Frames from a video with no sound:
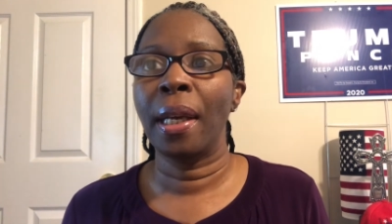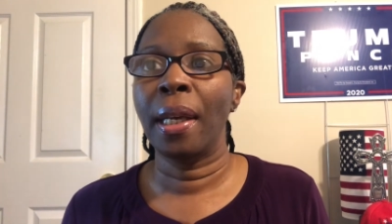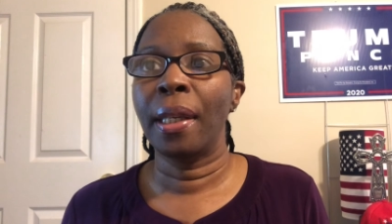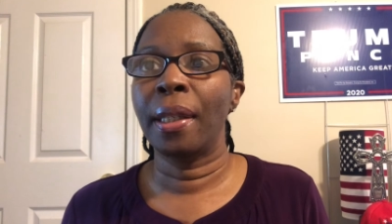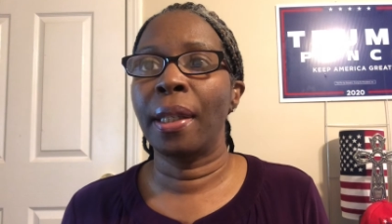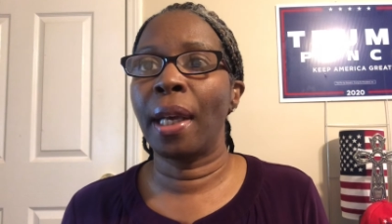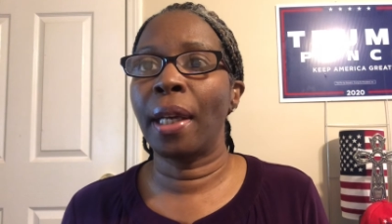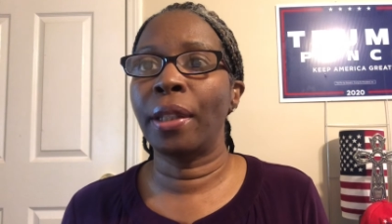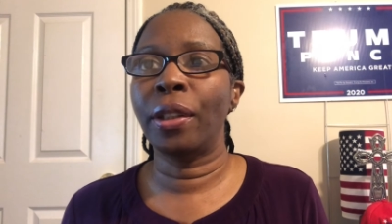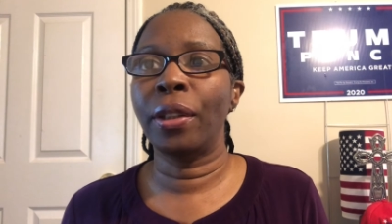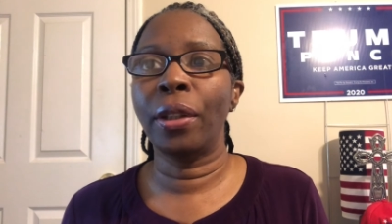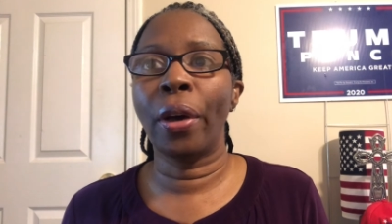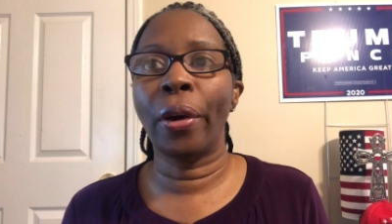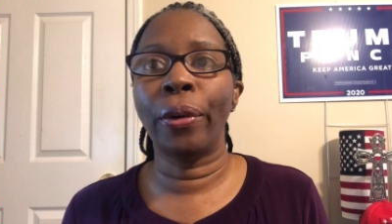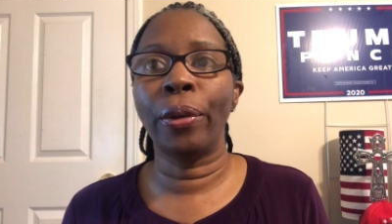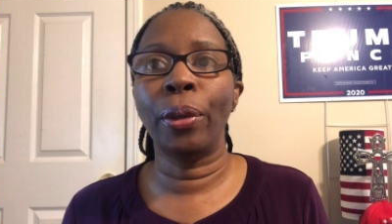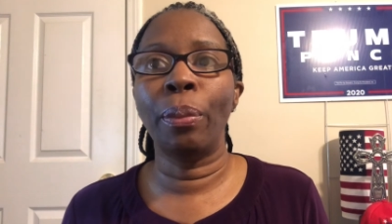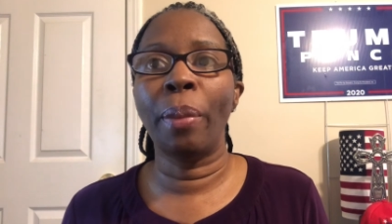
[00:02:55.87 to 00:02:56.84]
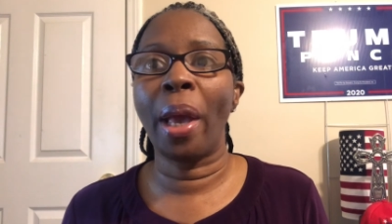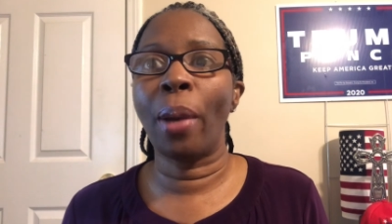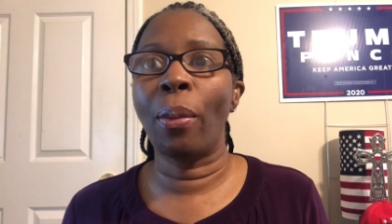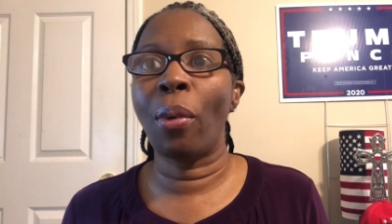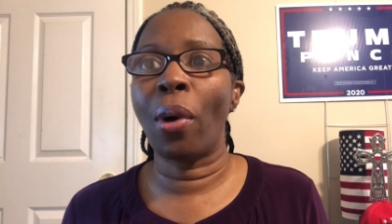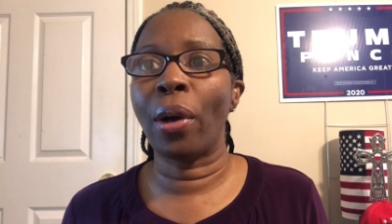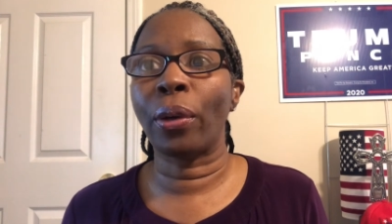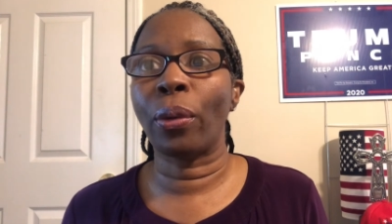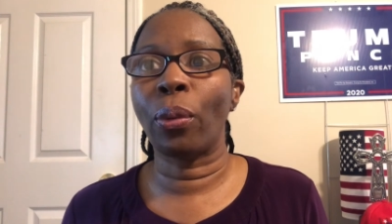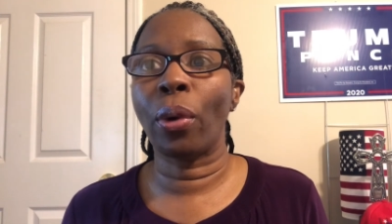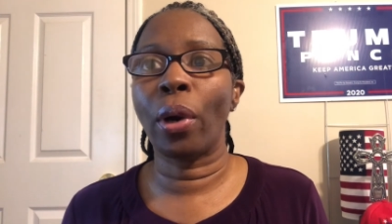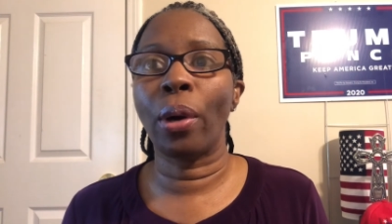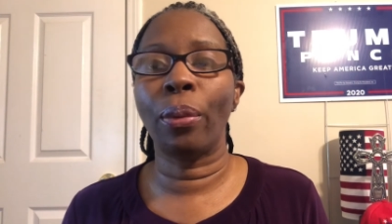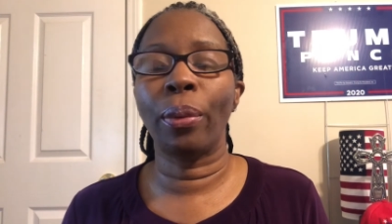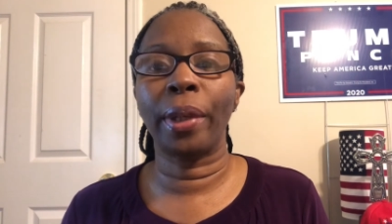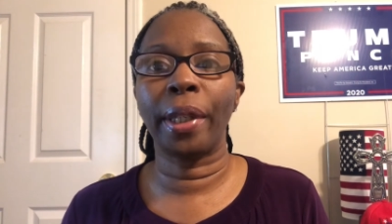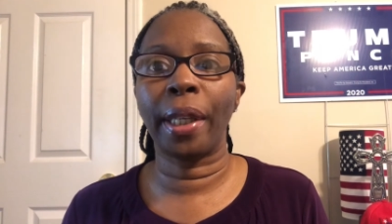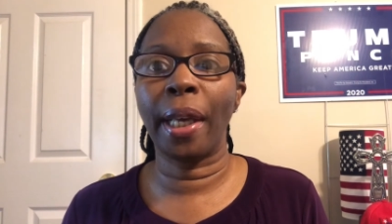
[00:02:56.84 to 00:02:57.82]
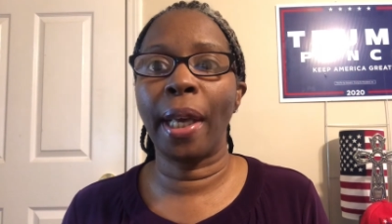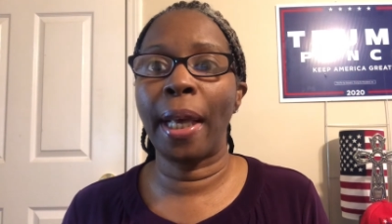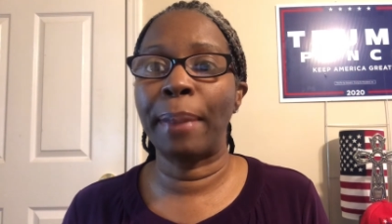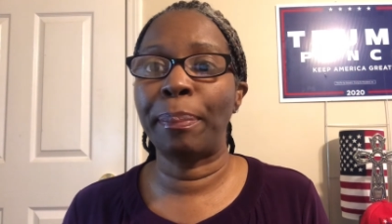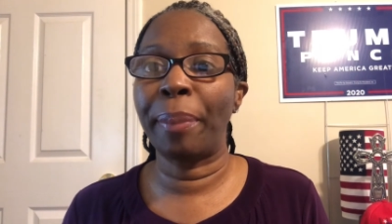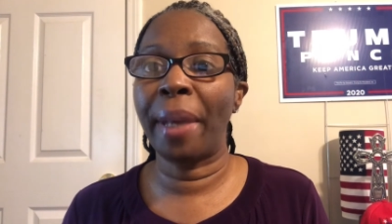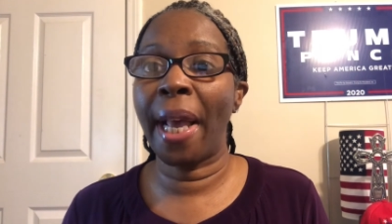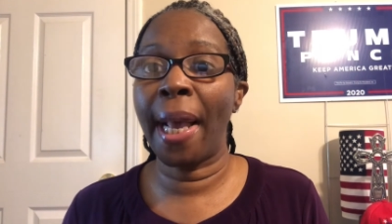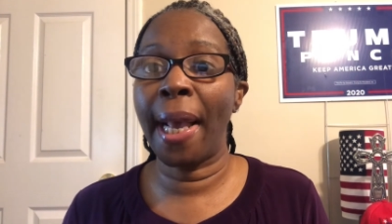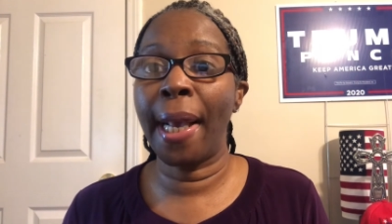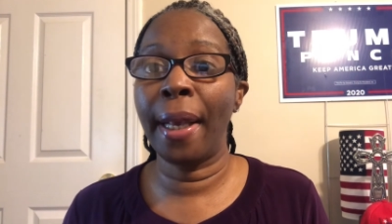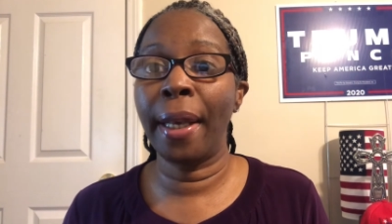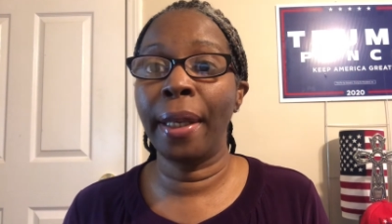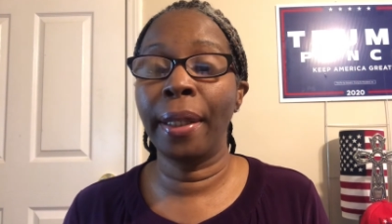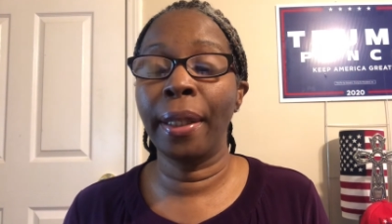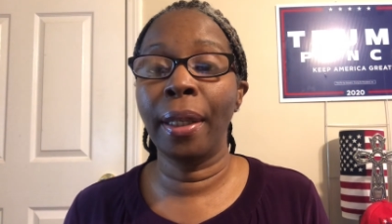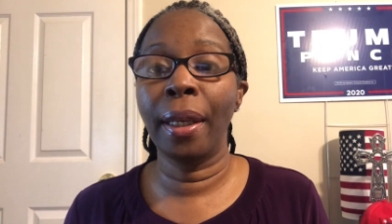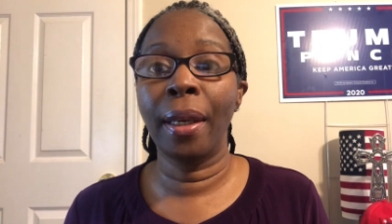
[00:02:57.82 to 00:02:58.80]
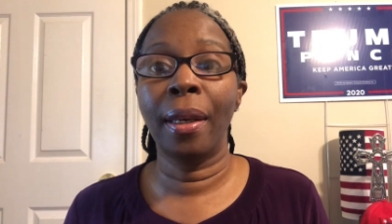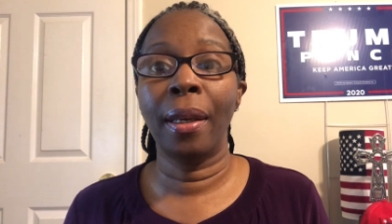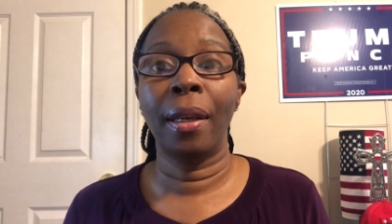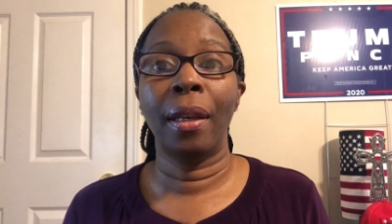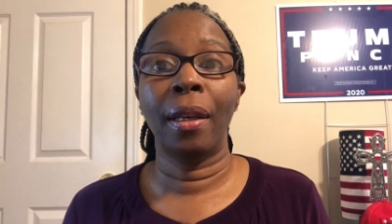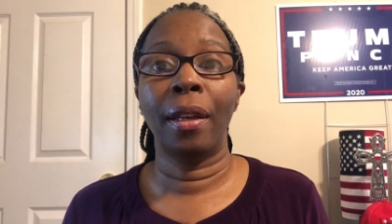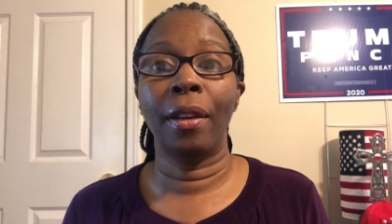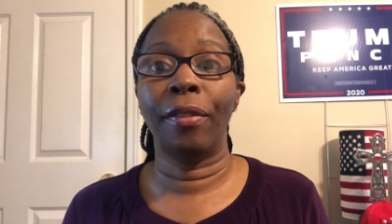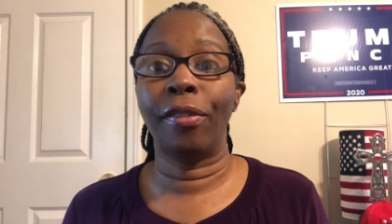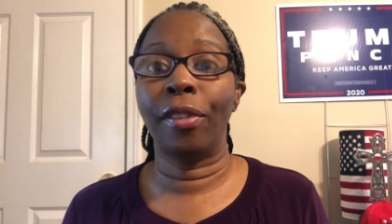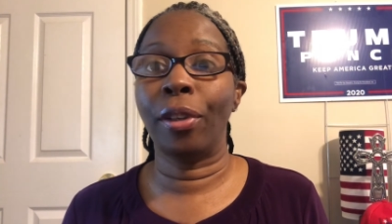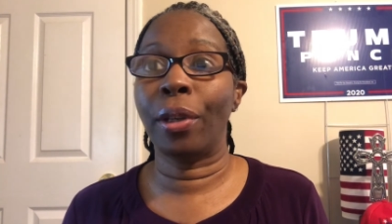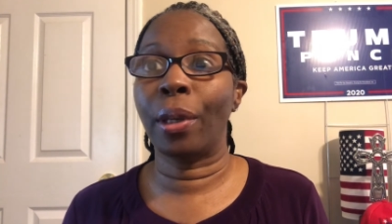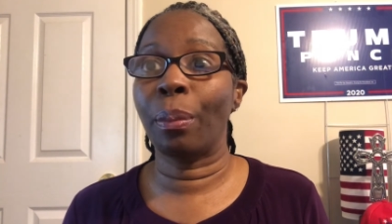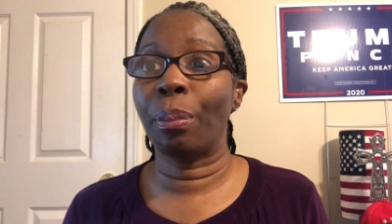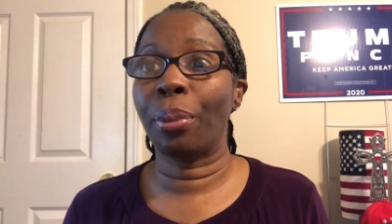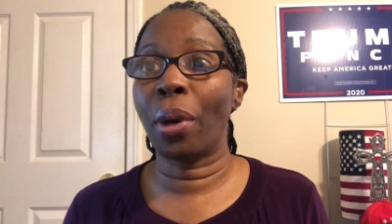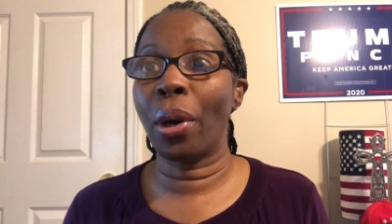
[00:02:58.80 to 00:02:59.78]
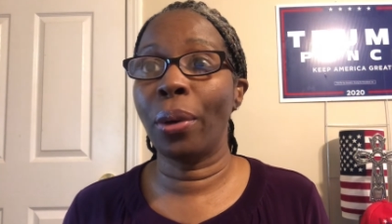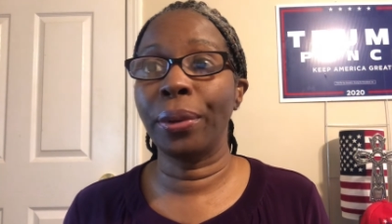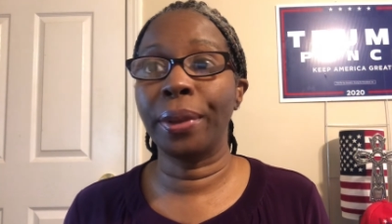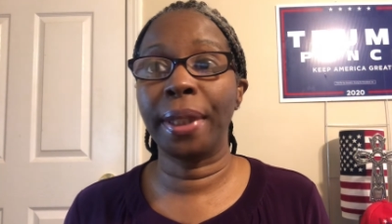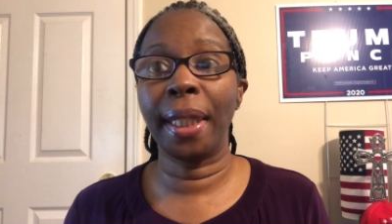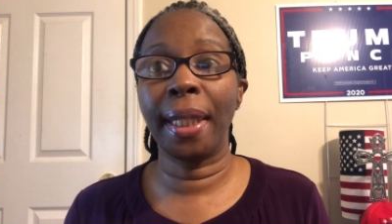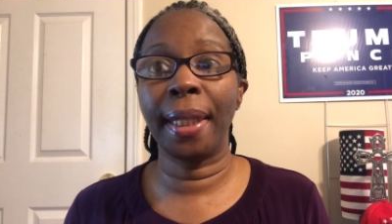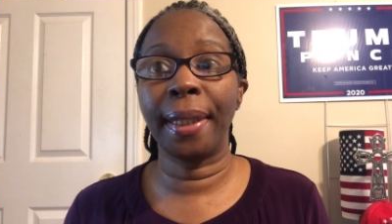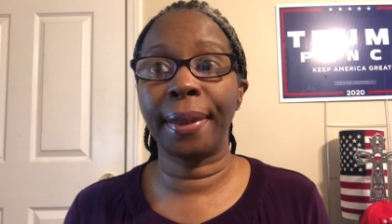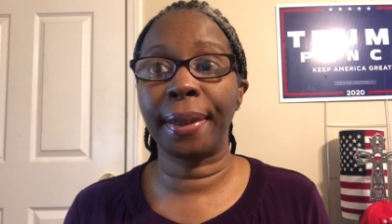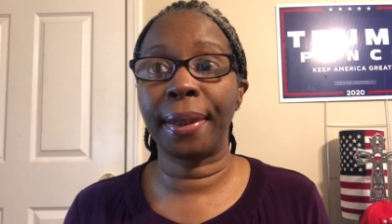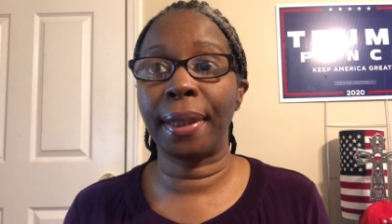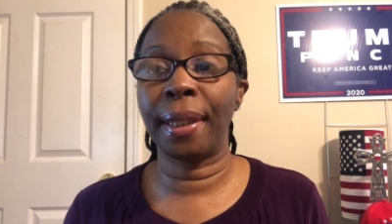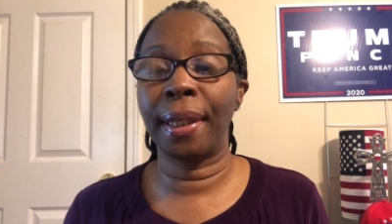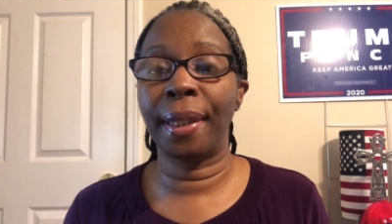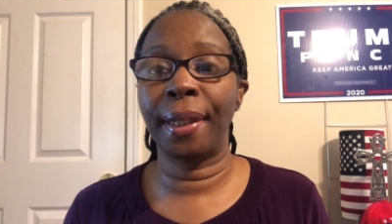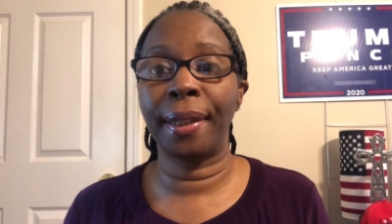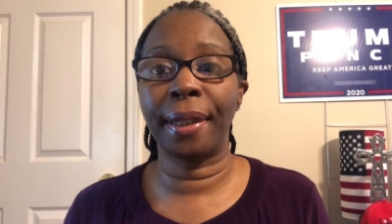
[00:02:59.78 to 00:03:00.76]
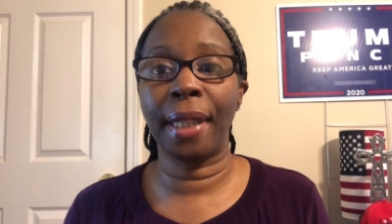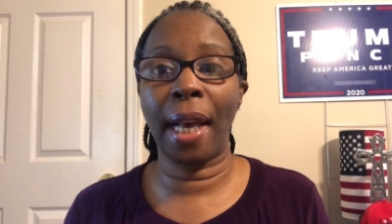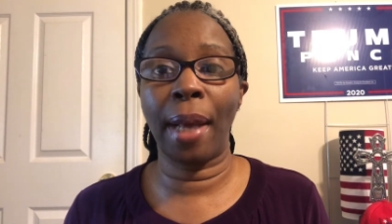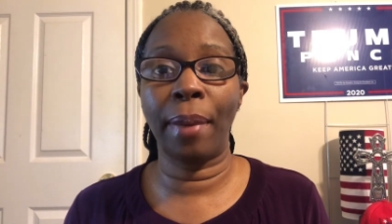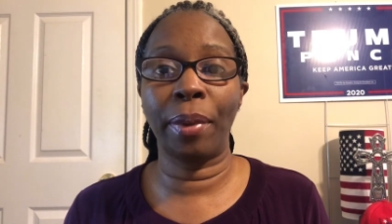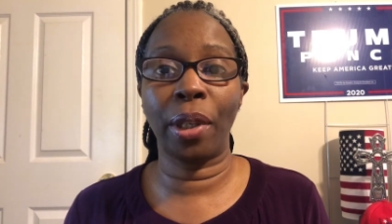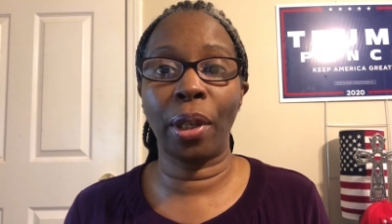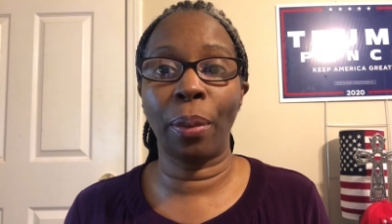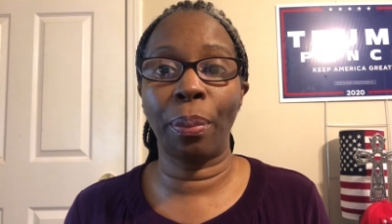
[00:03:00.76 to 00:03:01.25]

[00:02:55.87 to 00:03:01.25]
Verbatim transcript: that you know you may want to work with a campaign. If you can protest, anytime you can